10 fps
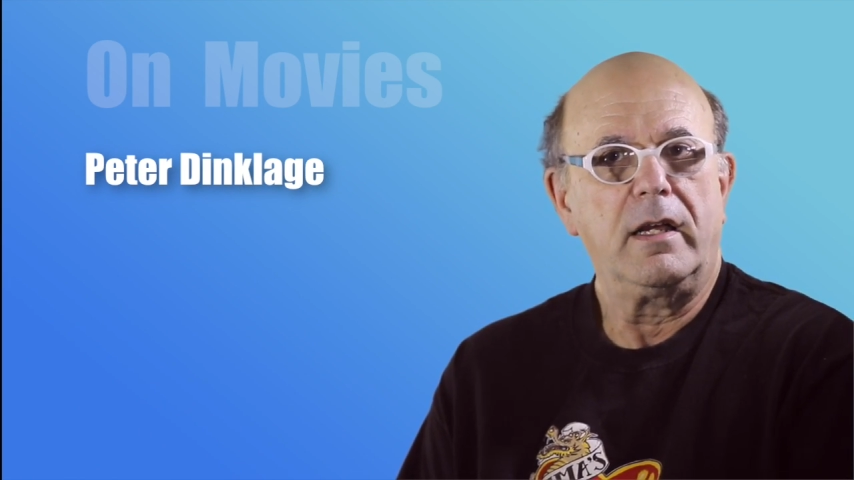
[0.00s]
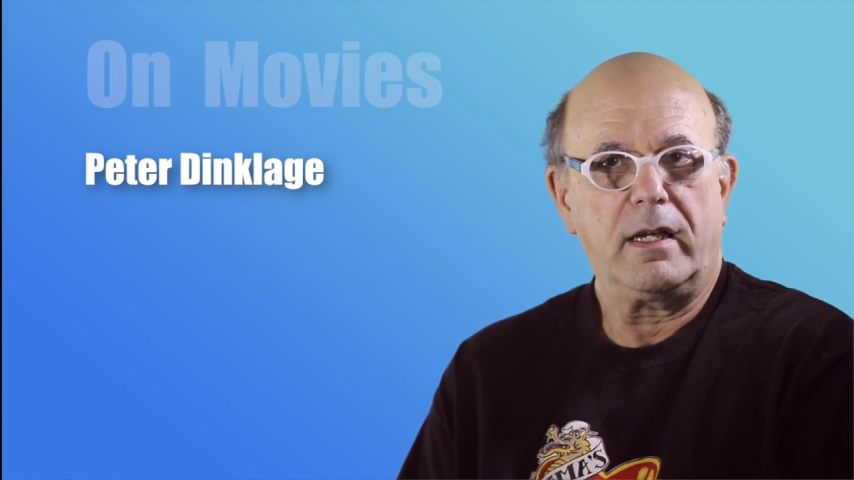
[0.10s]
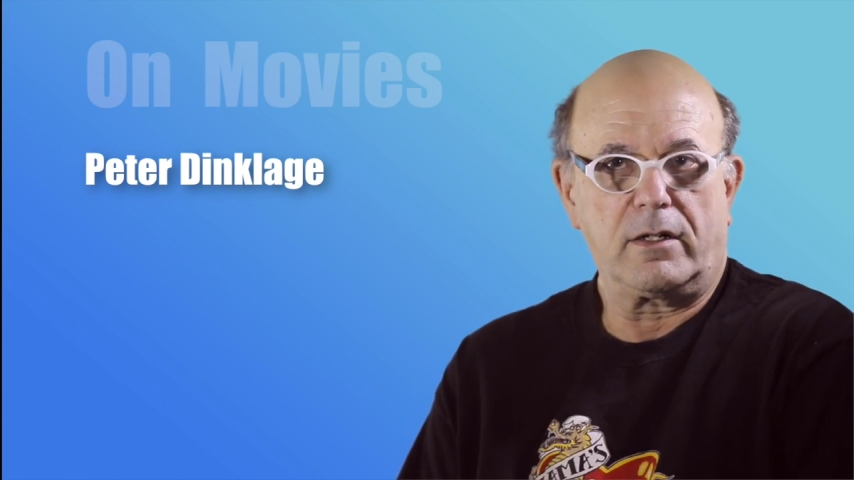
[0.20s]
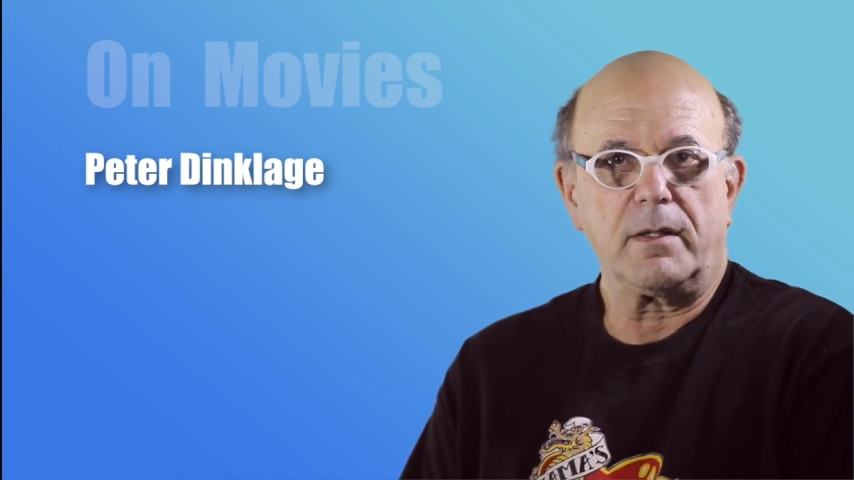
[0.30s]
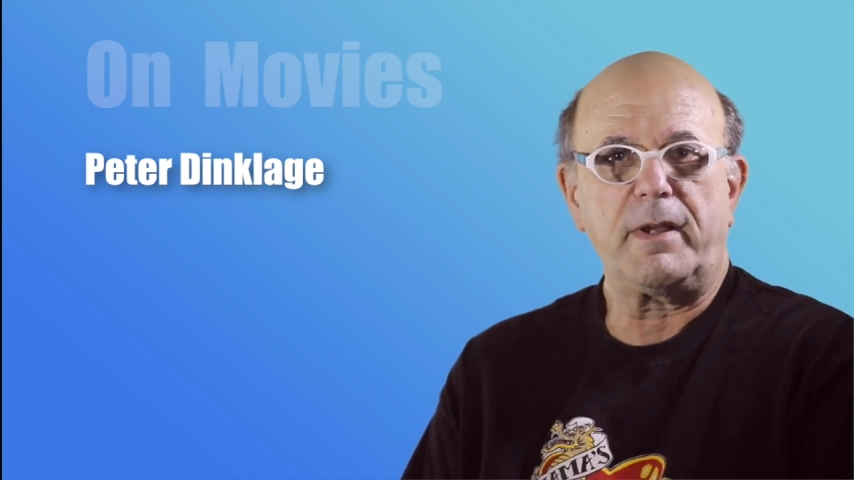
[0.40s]

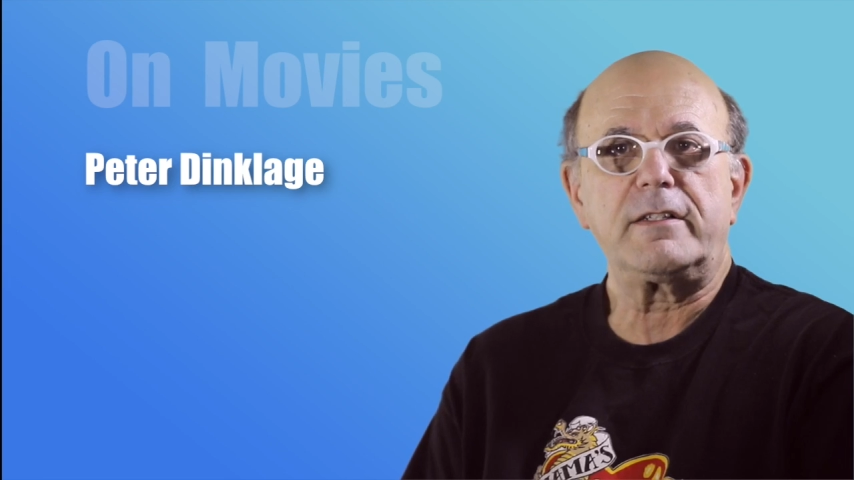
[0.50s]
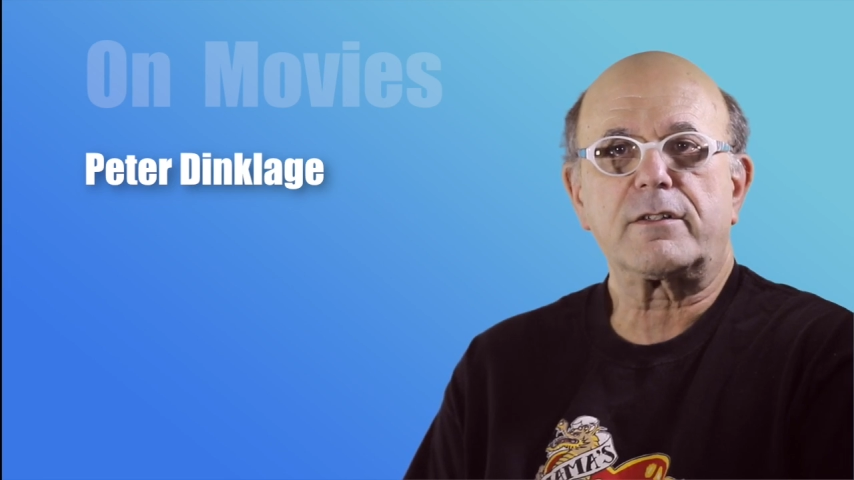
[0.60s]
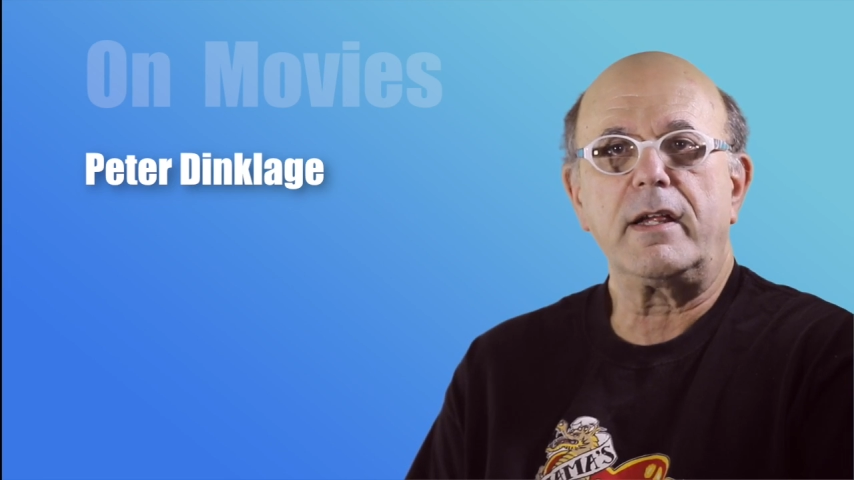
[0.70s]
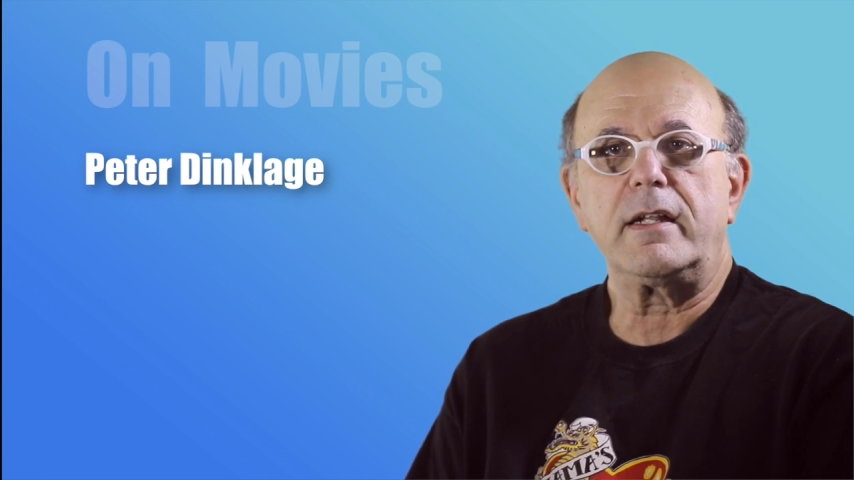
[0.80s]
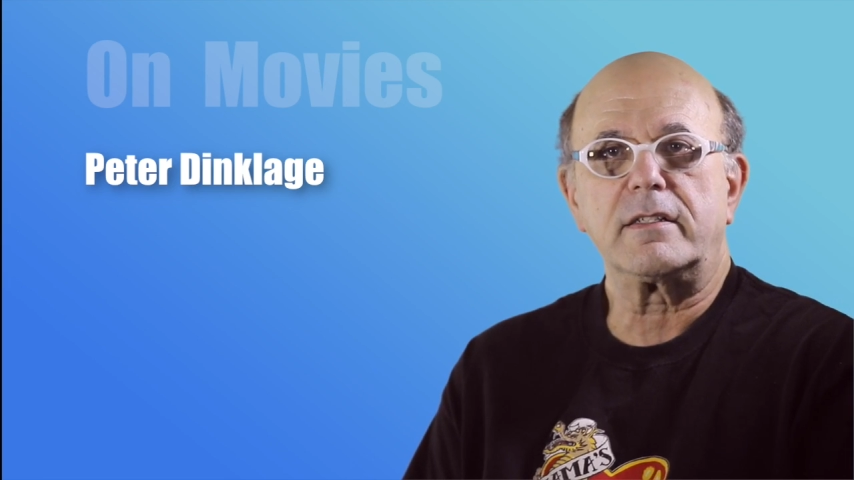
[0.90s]
and on the big
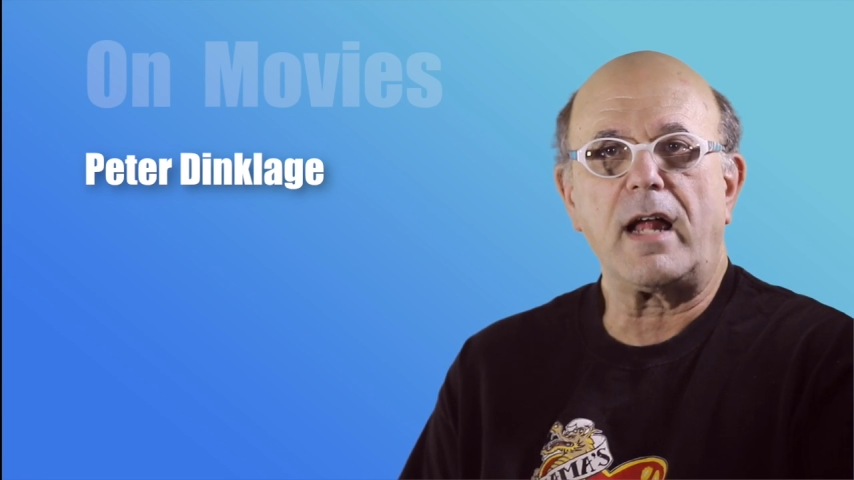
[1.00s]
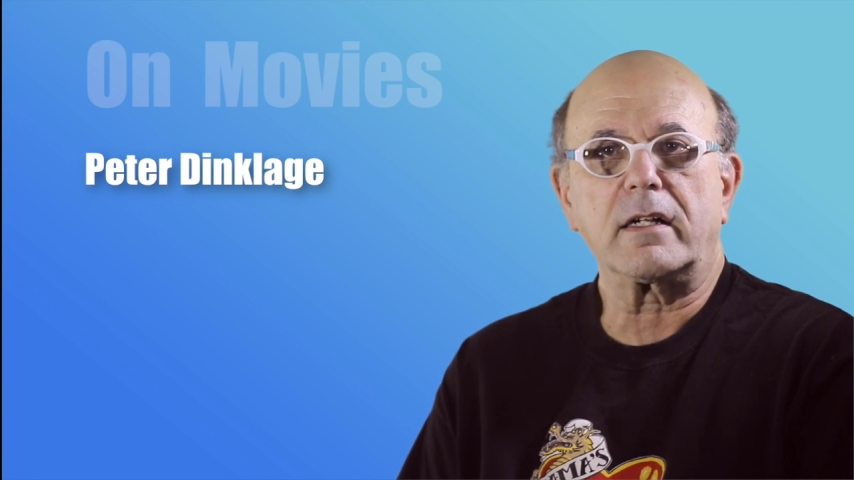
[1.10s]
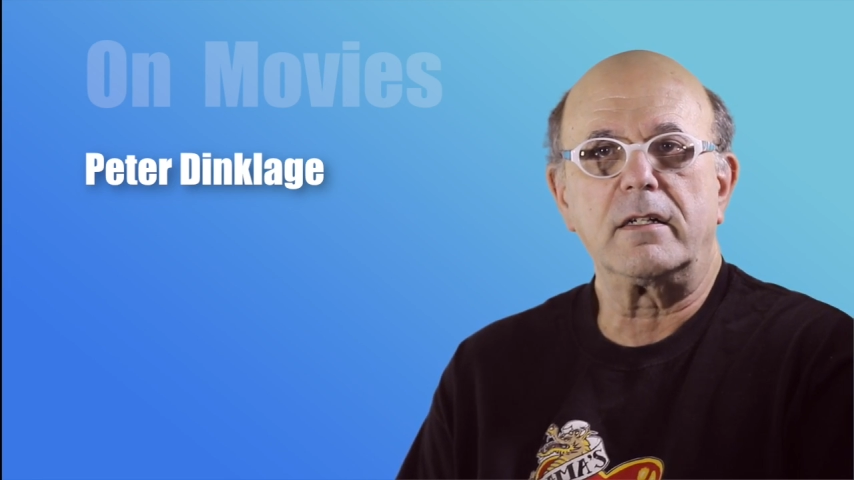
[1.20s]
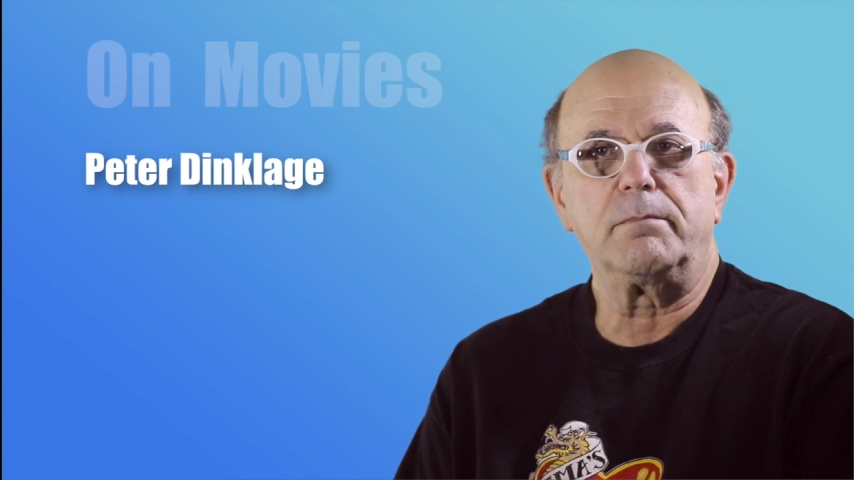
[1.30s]
screen is Dr.